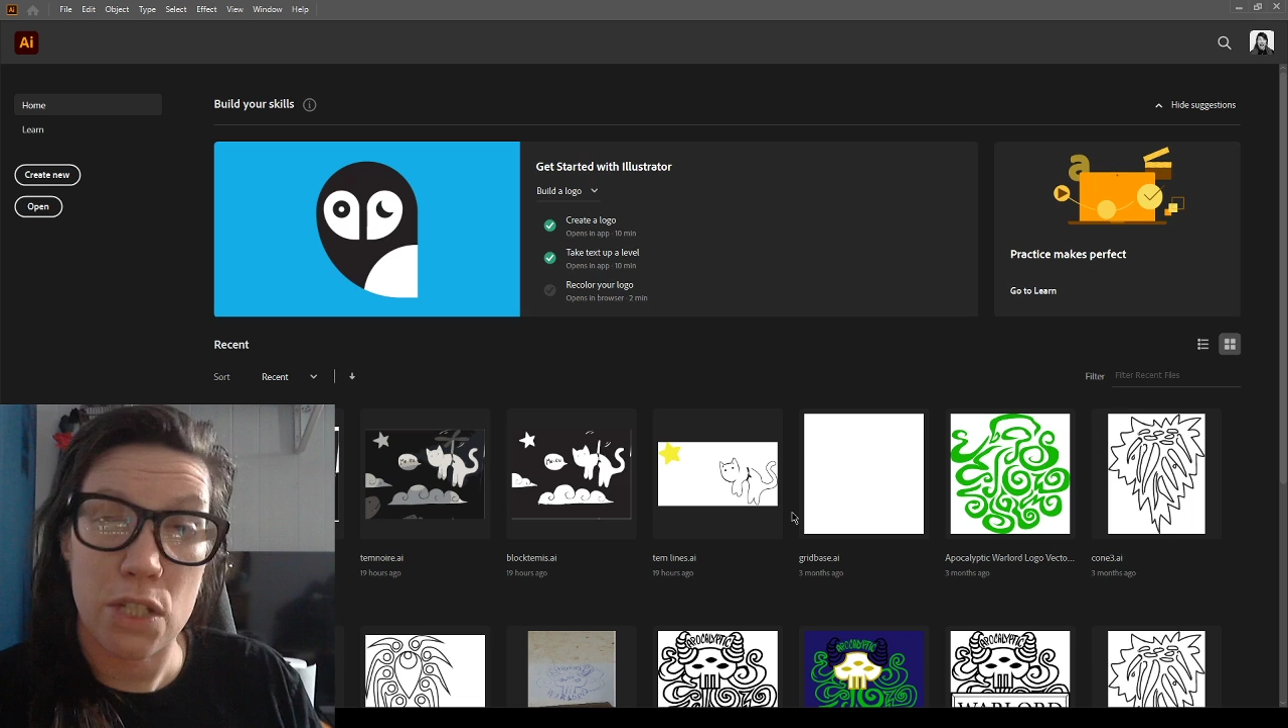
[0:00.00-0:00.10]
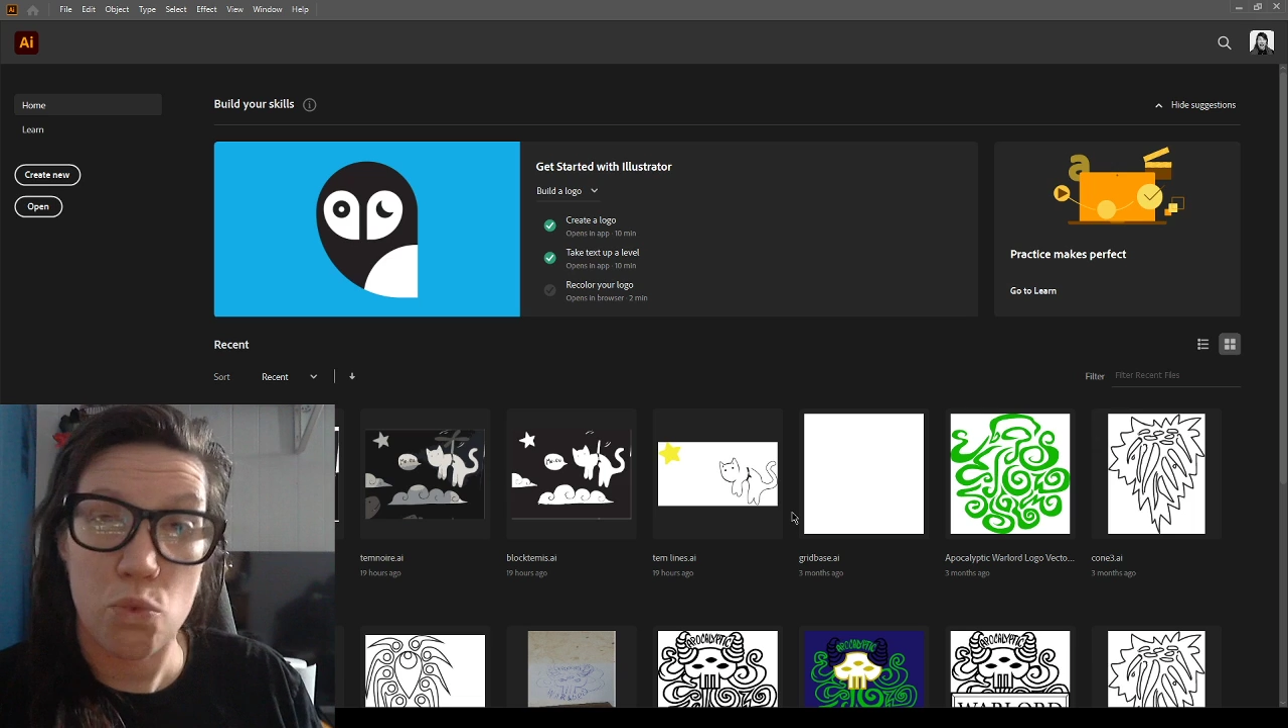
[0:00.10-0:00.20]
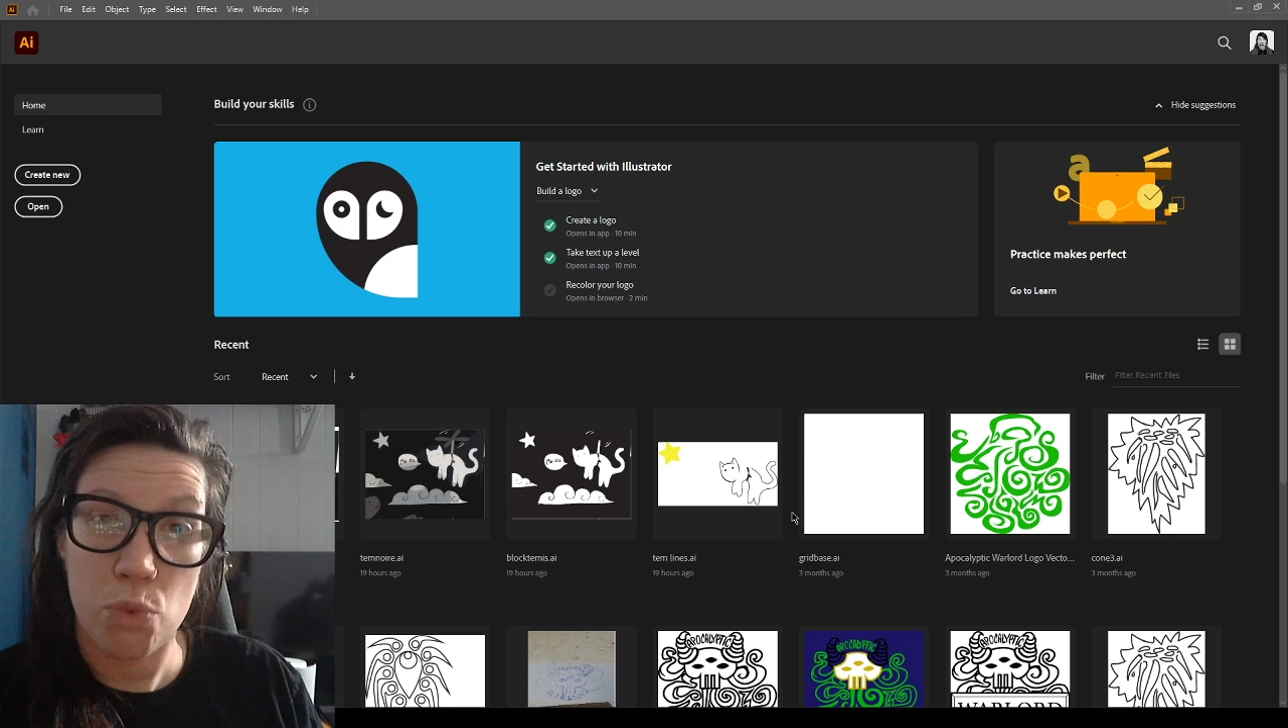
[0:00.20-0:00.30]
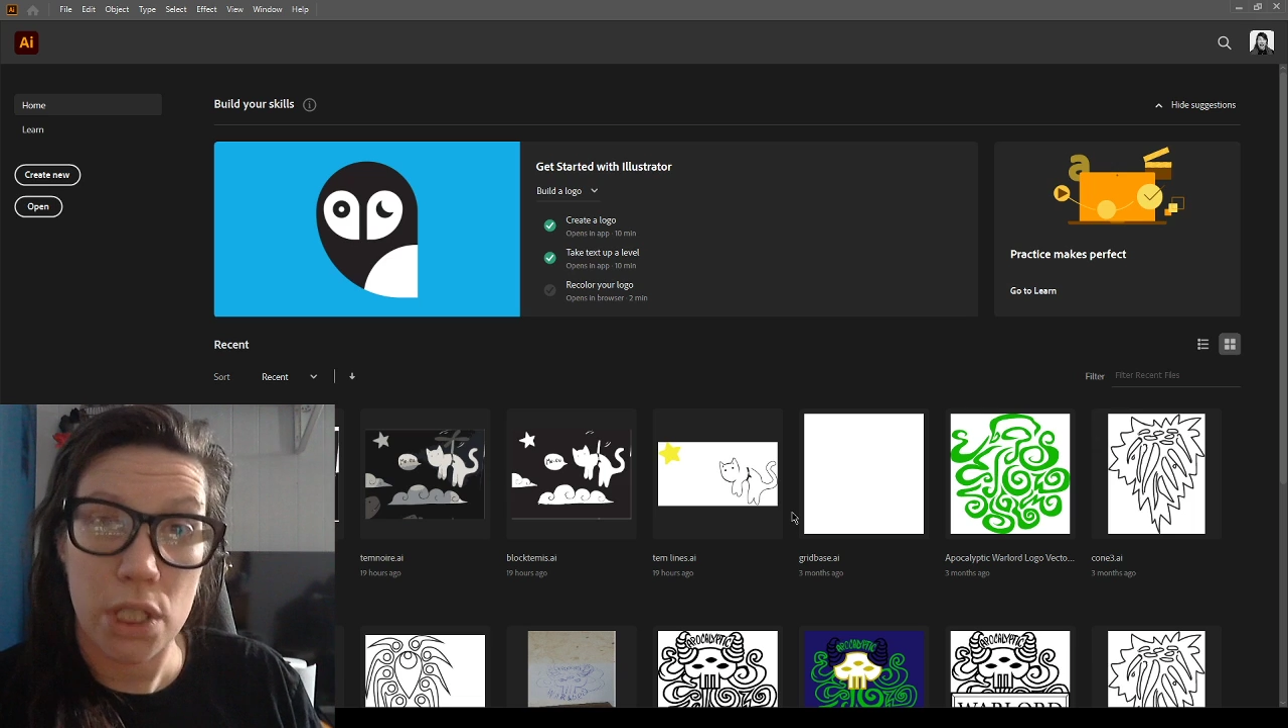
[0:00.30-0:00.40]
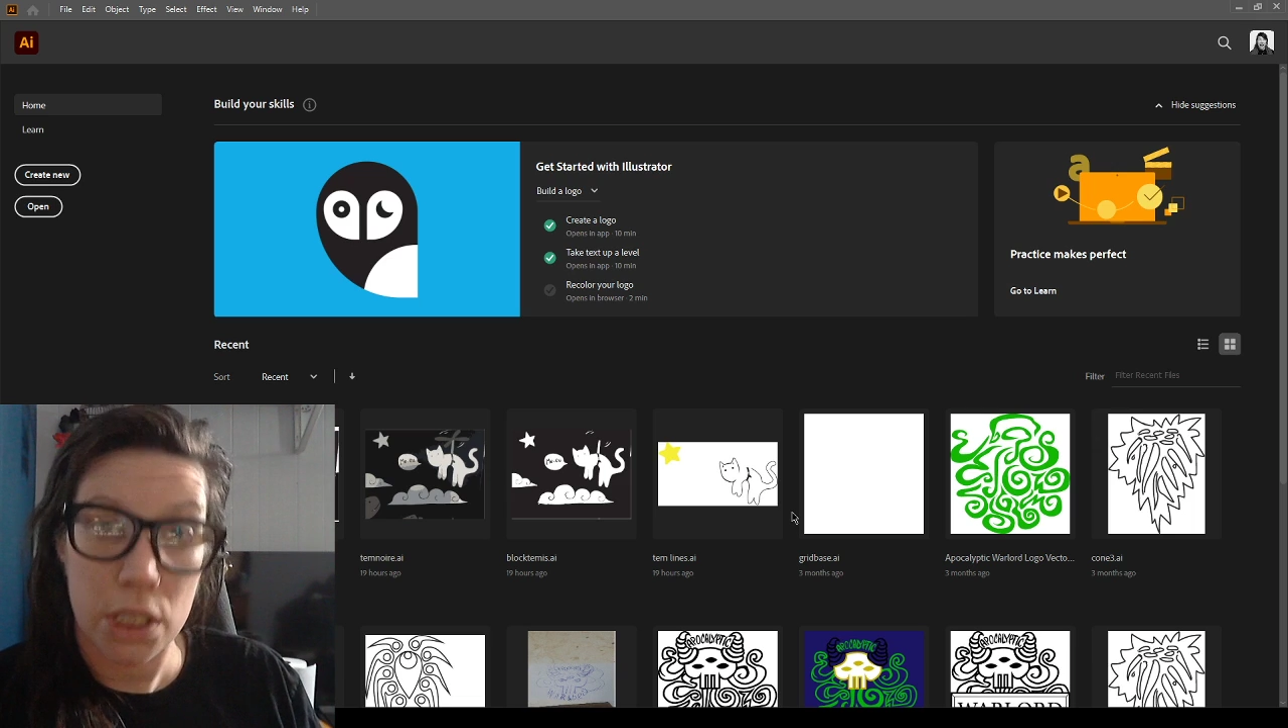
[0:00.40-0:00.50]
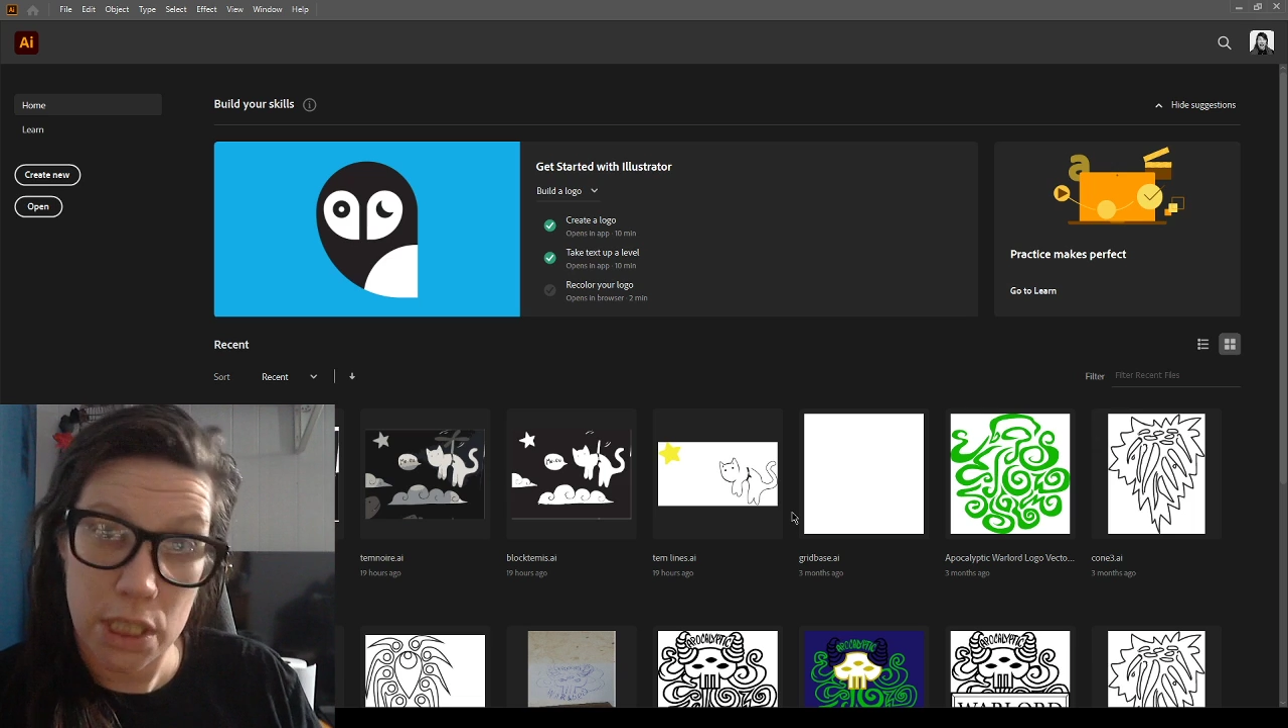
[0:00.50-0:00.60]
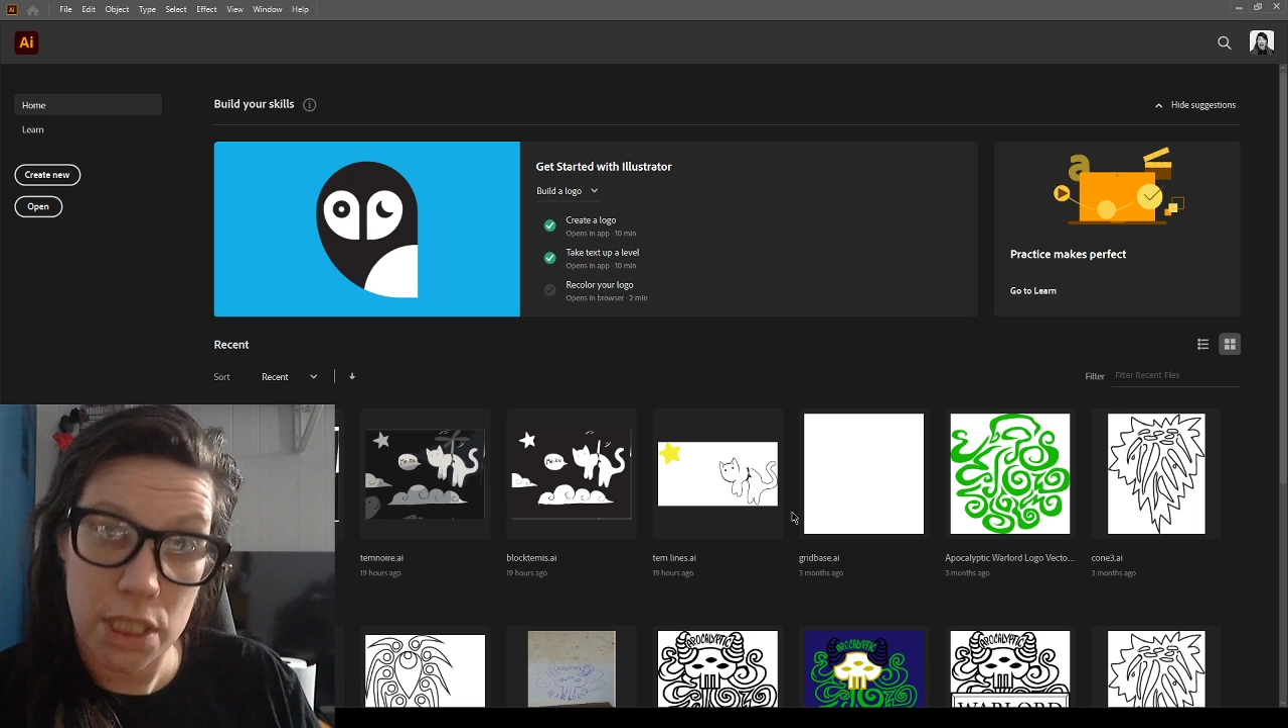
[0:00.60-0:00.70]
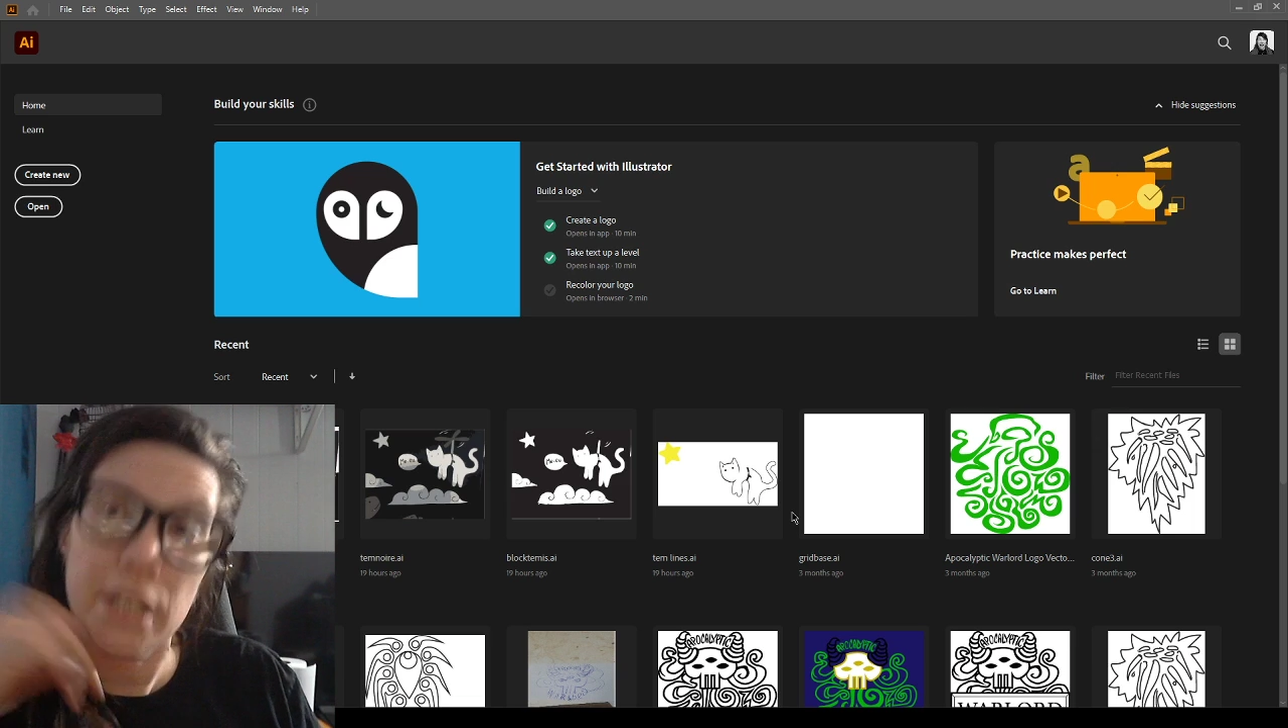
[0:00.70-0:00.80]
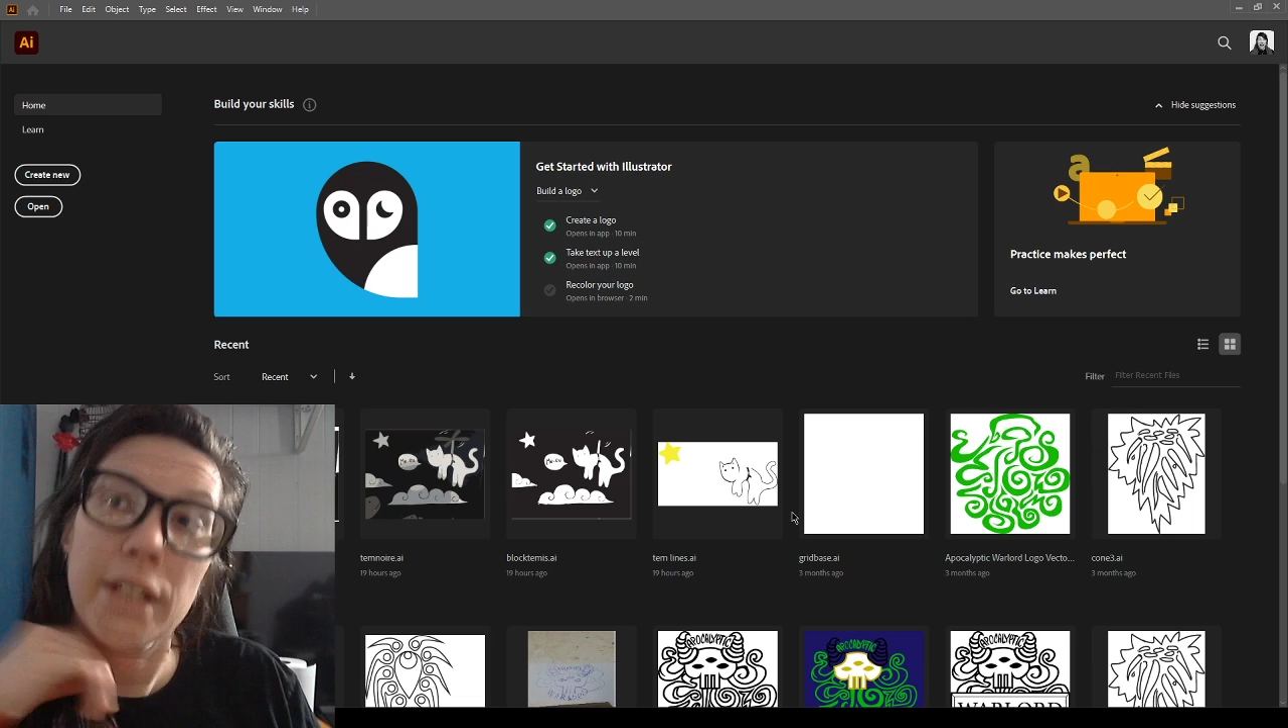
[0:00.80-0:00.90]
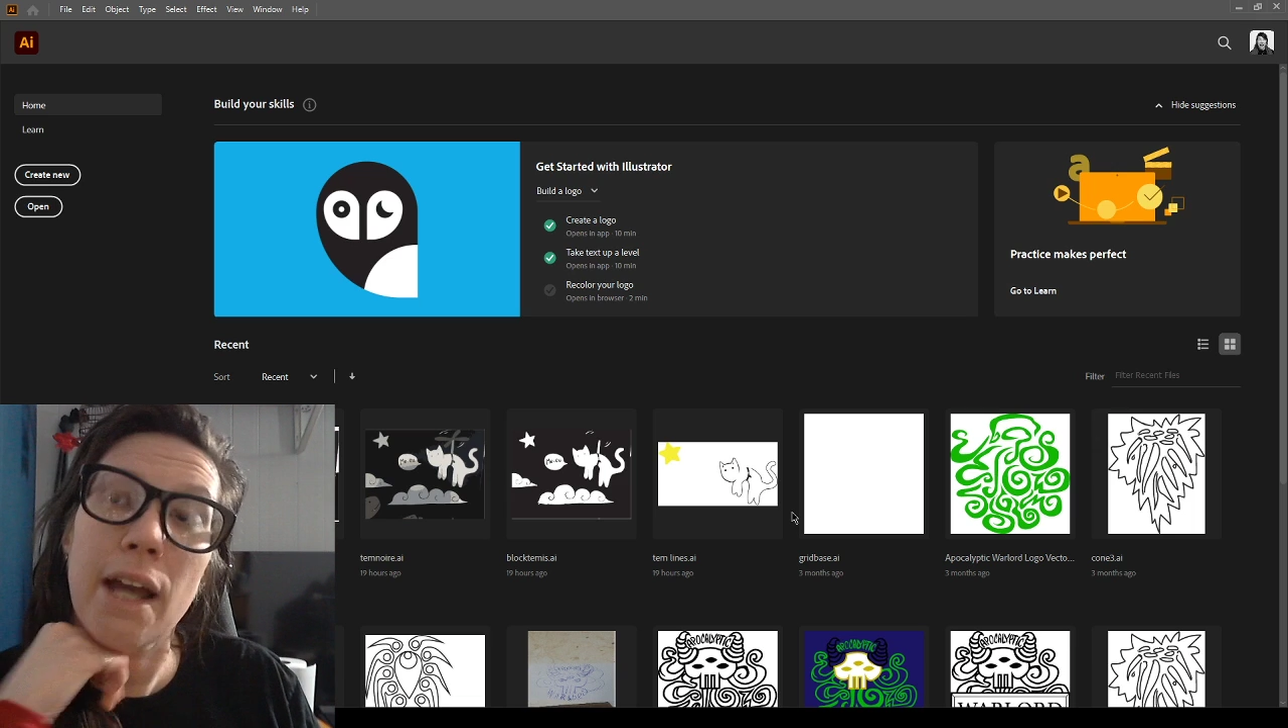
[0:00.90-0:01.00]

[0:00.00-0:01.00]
realistic